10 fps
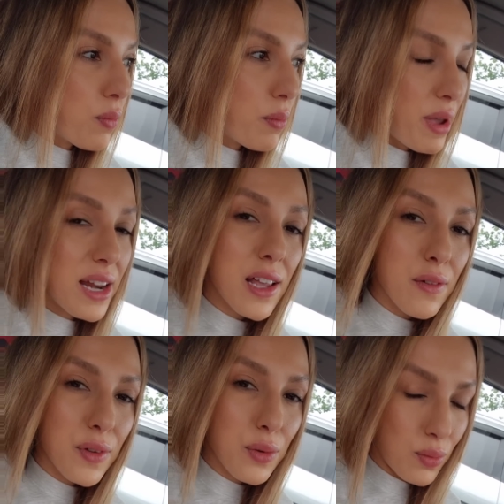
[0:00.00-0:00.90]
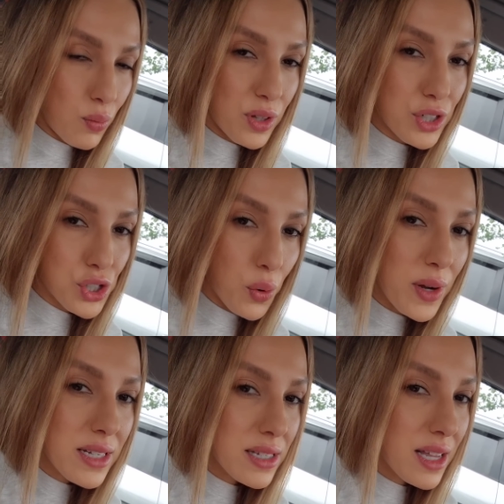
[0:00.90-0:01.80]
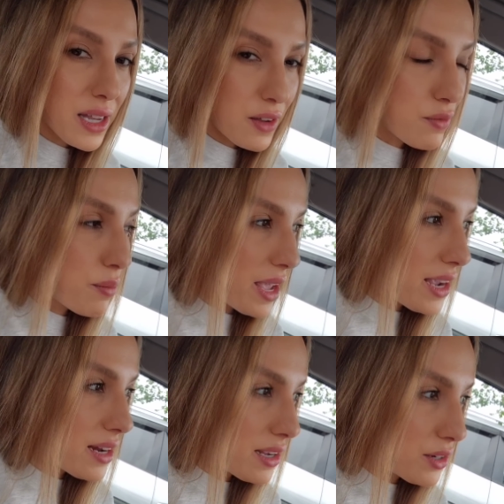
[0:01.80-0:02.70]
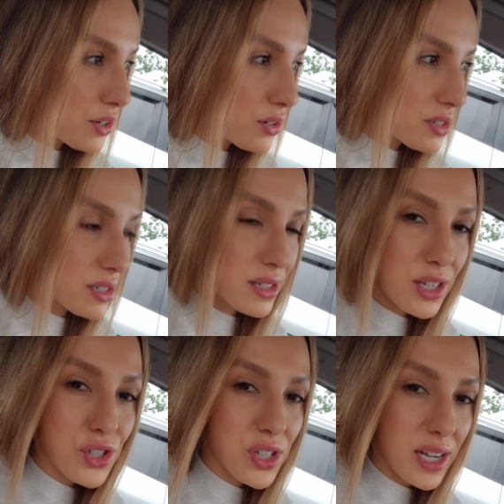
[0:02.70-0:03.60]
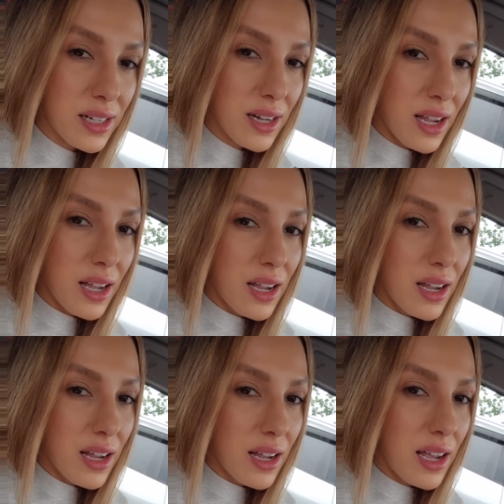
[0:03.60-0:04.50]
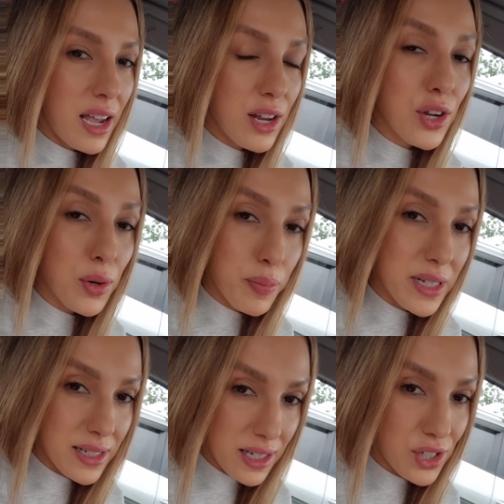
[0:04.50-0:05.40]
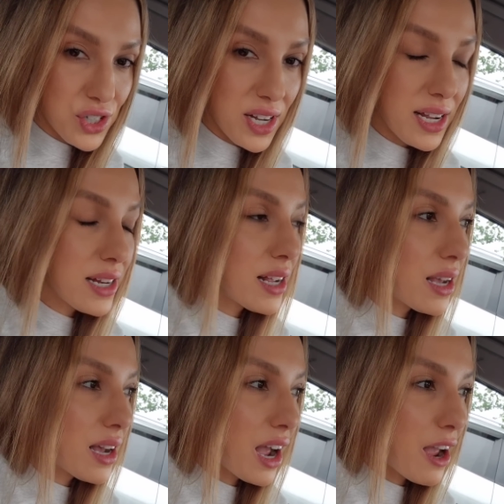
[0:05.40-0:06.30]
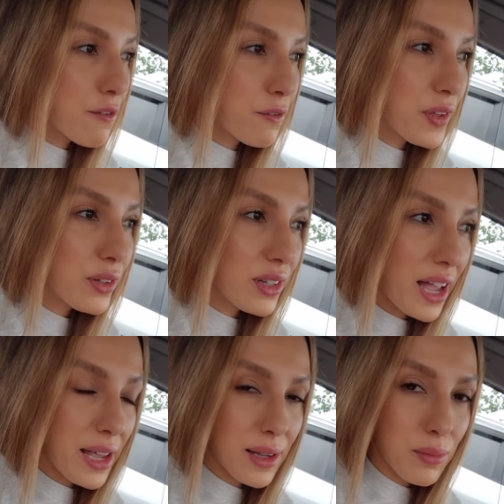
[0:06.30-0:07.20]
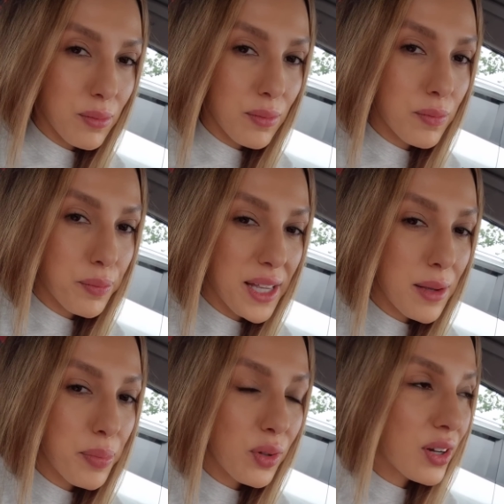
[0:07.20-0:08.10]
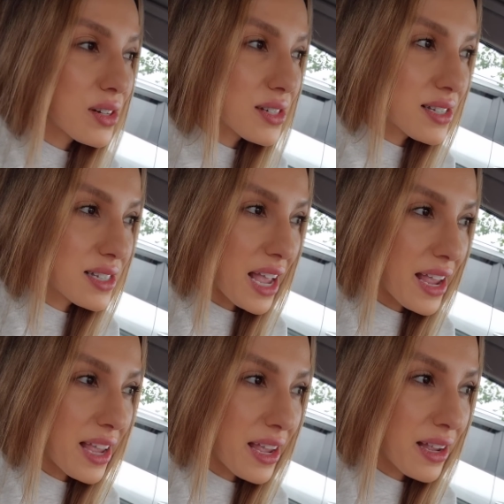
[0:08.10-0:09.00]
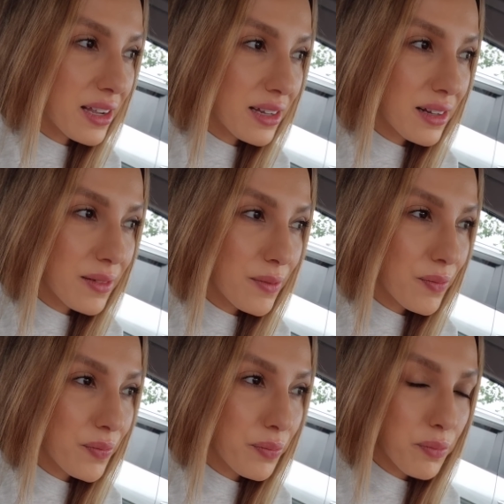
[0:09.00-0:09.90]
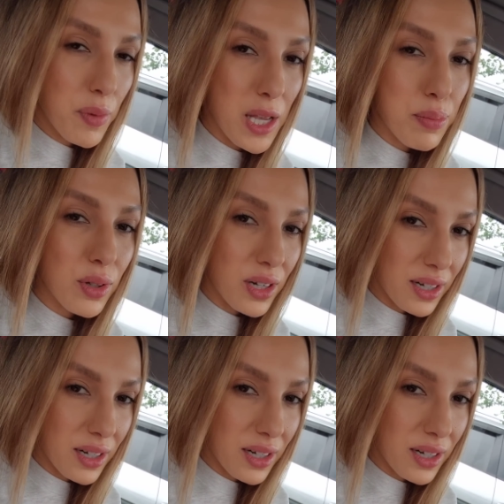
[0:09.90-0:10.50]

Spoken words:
many of you, the choice that you made in your decision, in your position, I feel like people are saying, people are